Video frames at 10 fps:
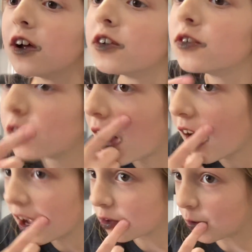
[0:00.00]
Do not
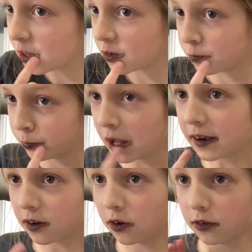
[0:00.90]
ask why there's
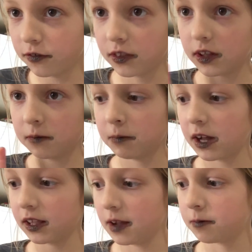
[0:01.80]
black all over the, my
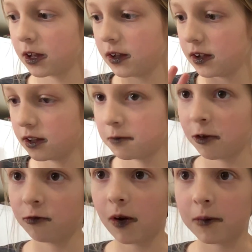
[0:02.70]
lips. I ate a
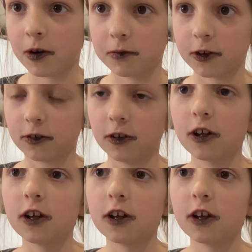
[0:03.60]
SpongeBob popsicle.